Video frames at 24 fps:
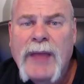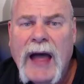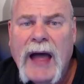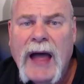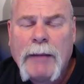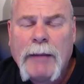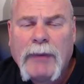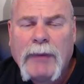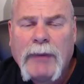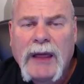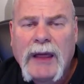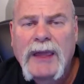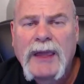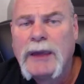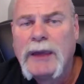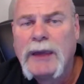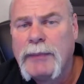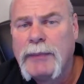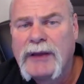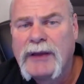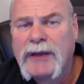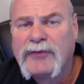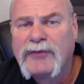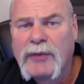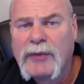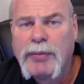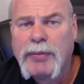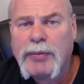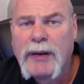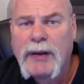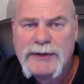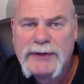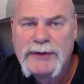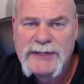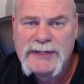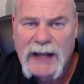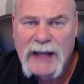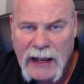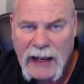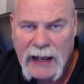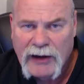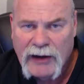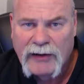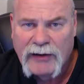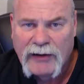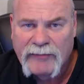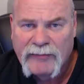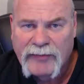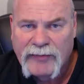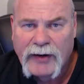I'm lucky because the plumbers that I learned